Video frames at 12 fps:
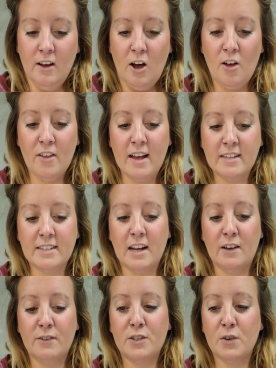all that
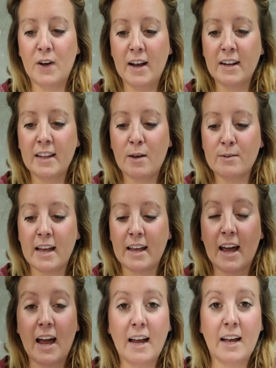stuff. So finally I was
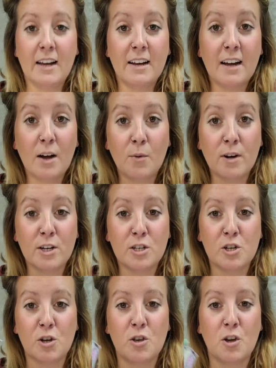like, I wanted to
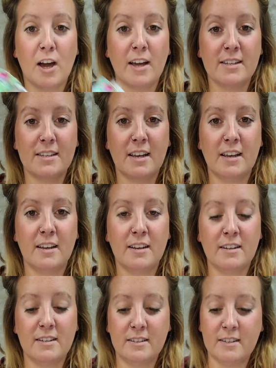show you guys,
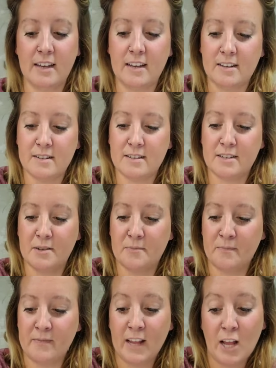and
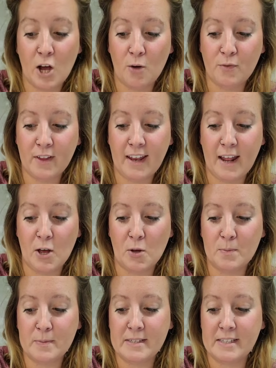hopefully it
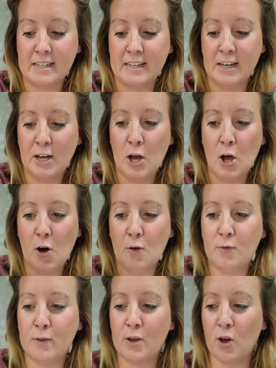helps.
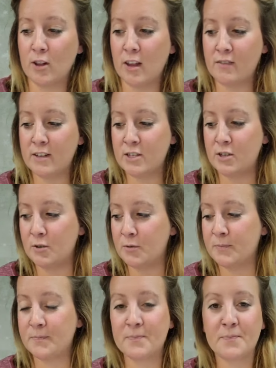hopefully y'all love it
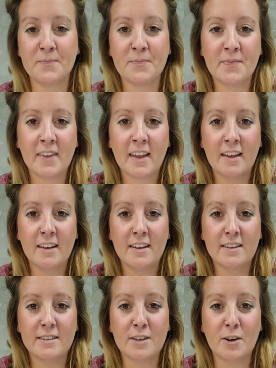too.
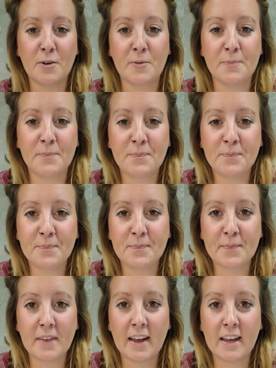So
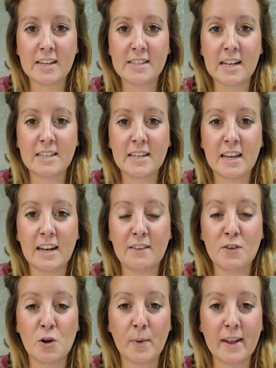I guess that's it.
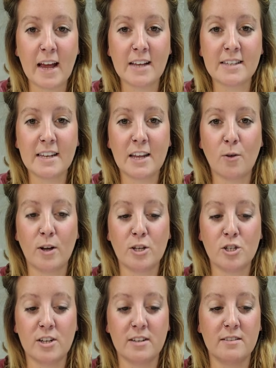If nobody has any
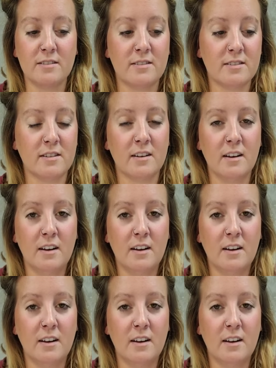questions,